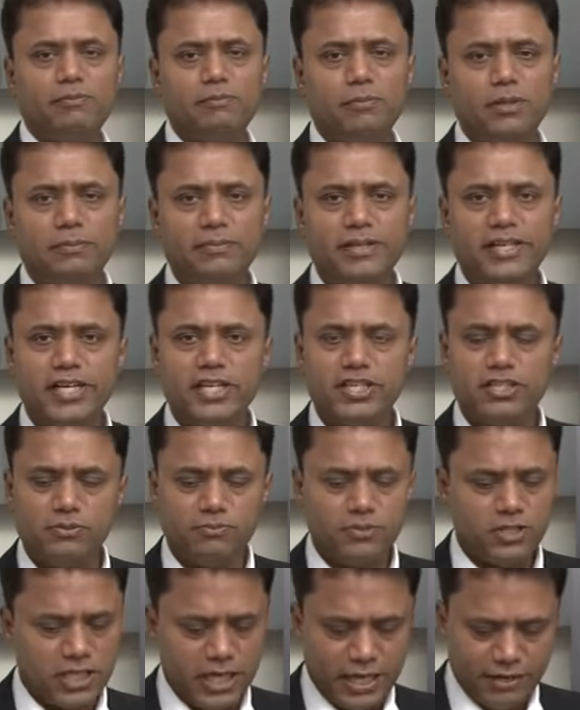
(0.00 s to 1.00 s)
implementation,
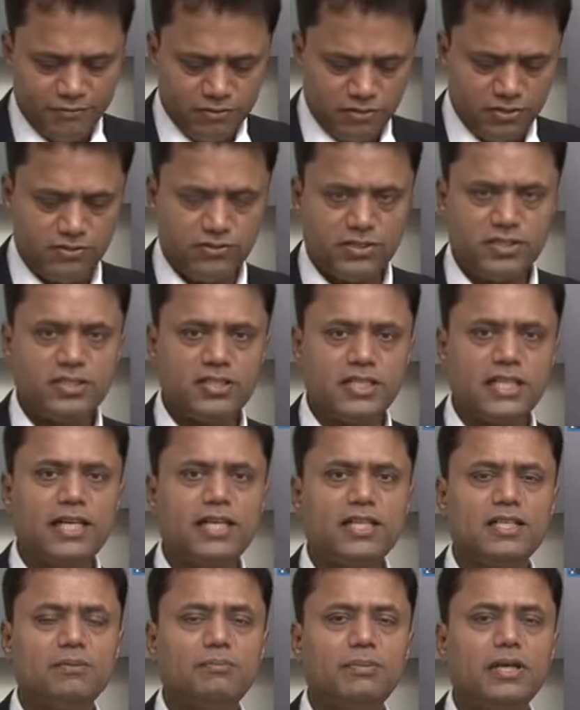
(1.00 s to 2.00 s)
which I have
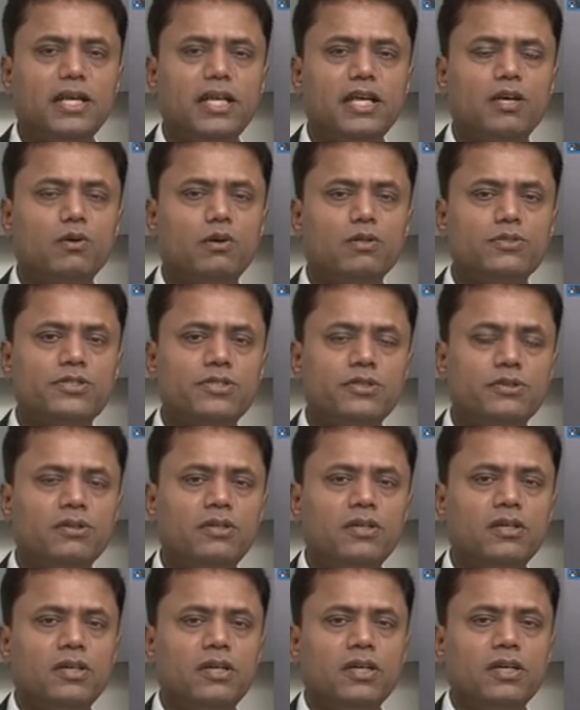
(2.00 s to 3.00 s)
said in the beginning
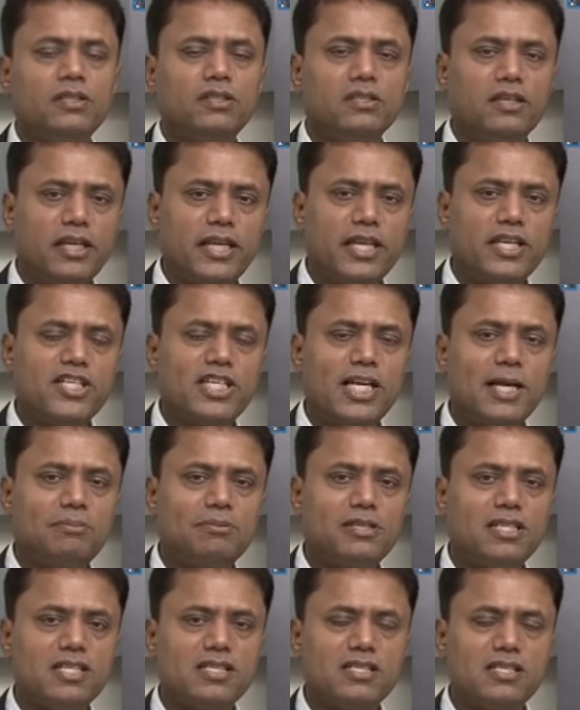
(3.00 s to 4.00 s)
also, the earlier
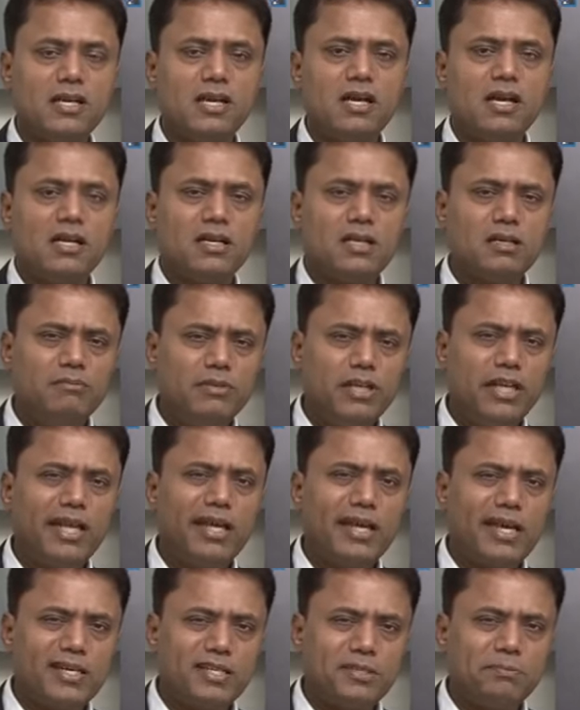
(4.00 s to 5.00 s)
chapters.
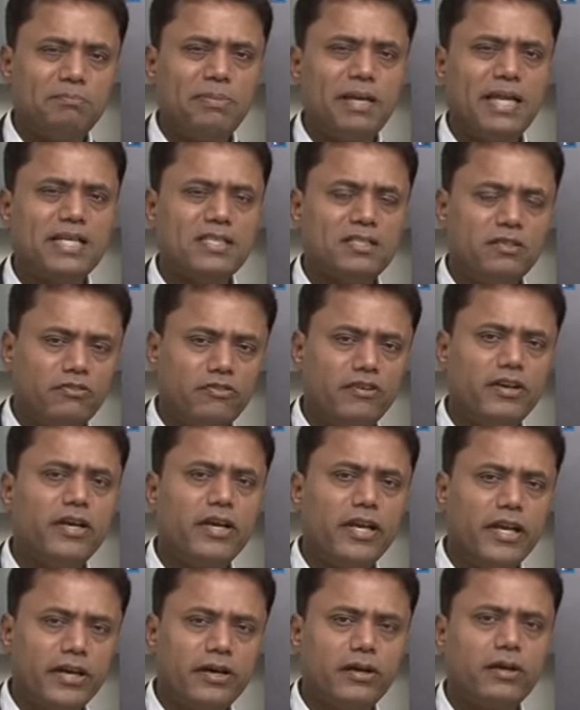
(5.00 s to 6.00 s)
Communication plays a
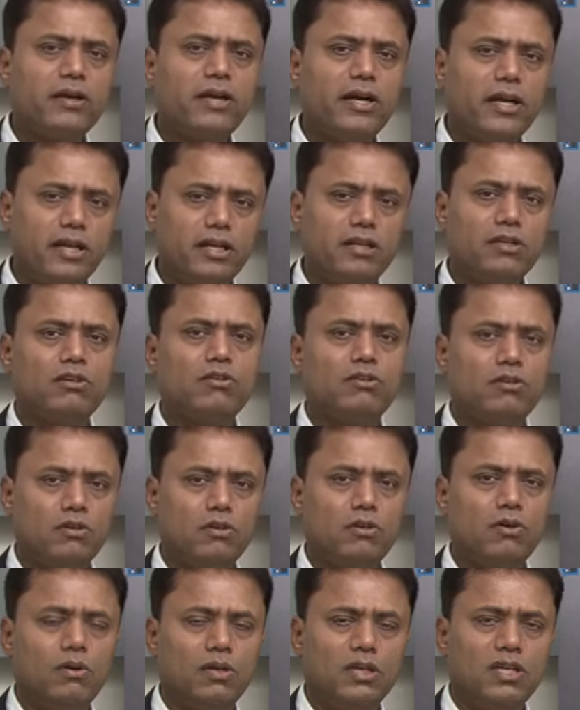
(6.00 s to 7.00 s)
very critical
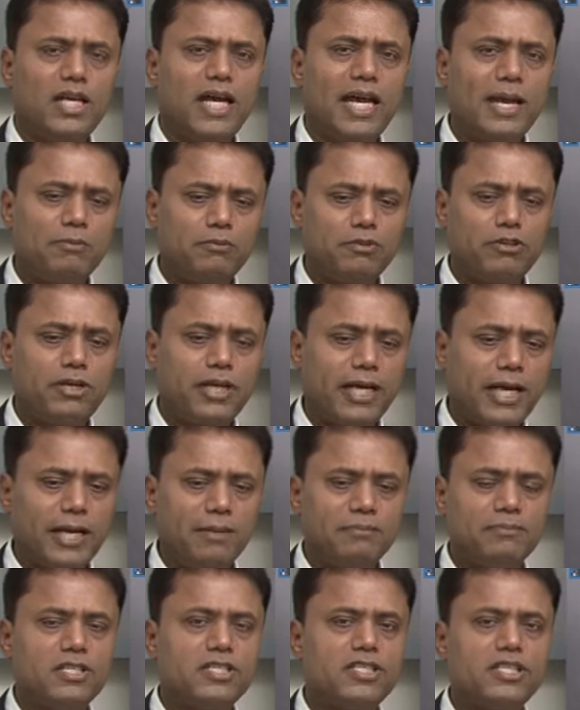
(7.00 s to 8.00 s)
role. Time to
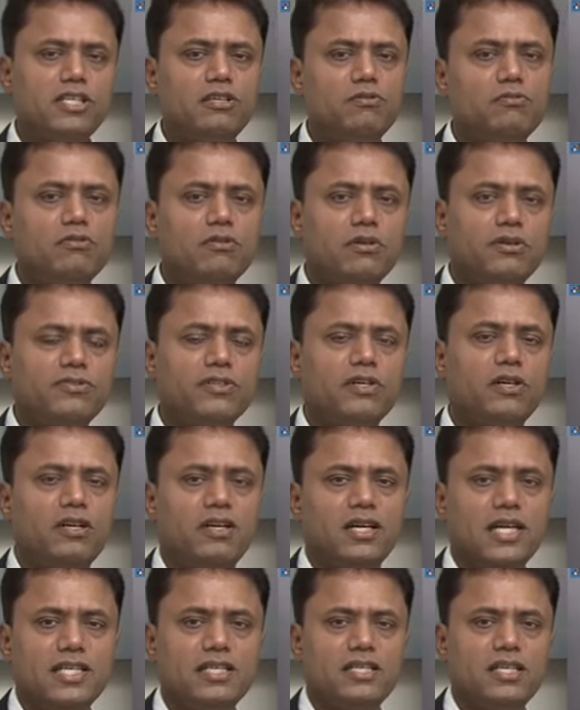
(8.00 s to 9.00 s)
time, the CEO of the
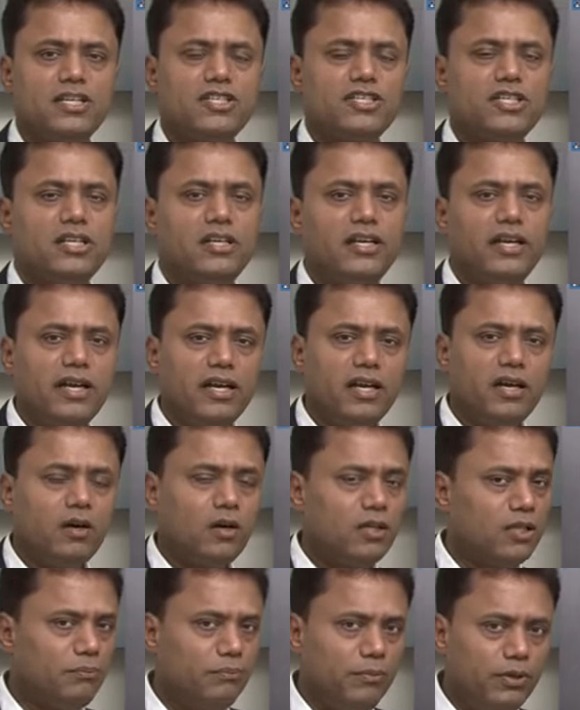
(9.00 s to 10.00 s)
organization
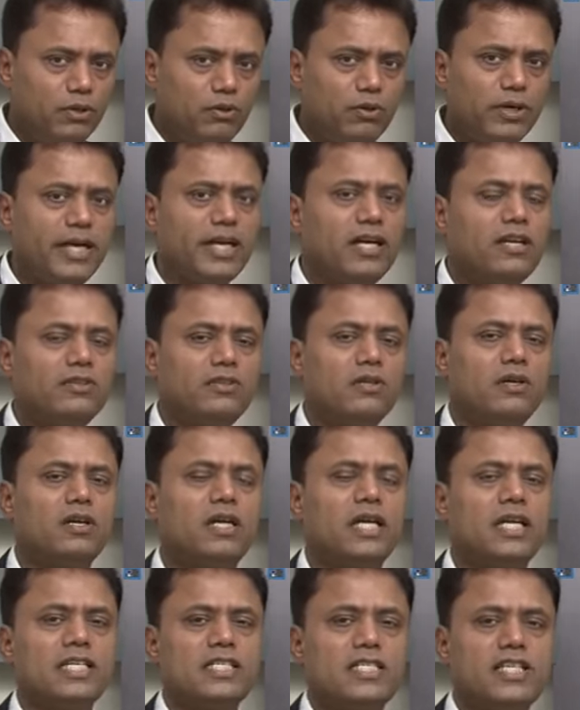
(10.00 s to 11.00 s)
or the BU head of the
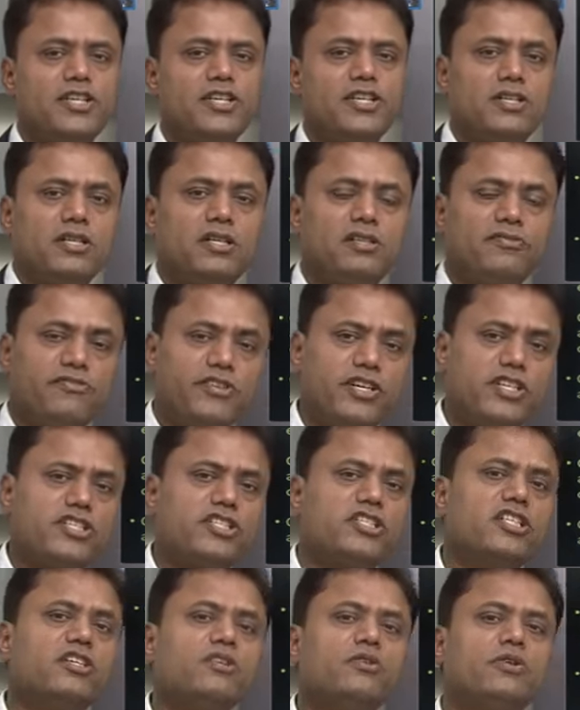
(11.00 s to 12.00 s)
organization, the
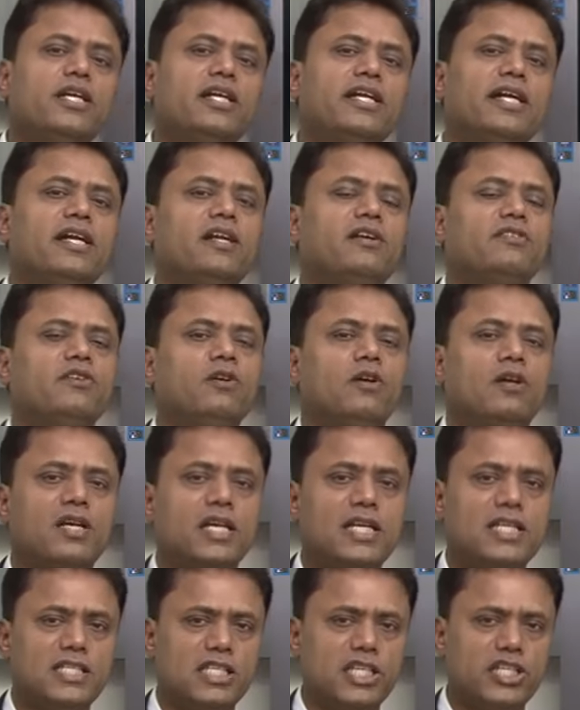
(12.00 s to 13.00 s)
functional unit head of the
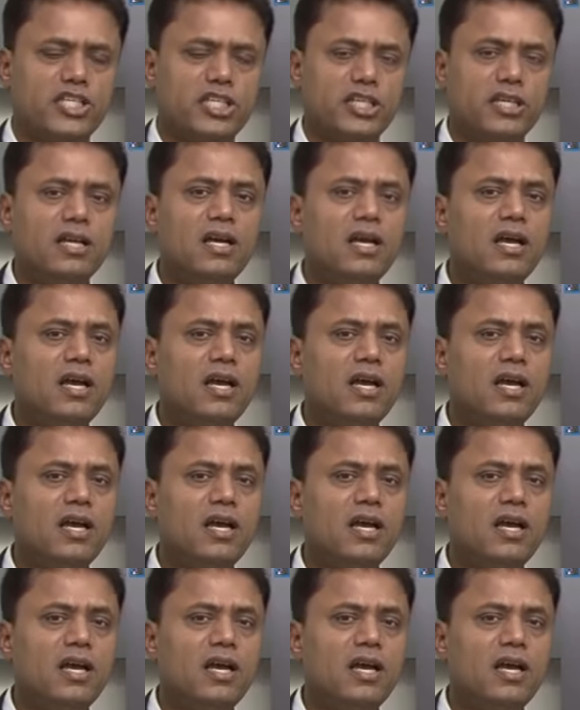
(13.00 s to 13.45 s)
organization,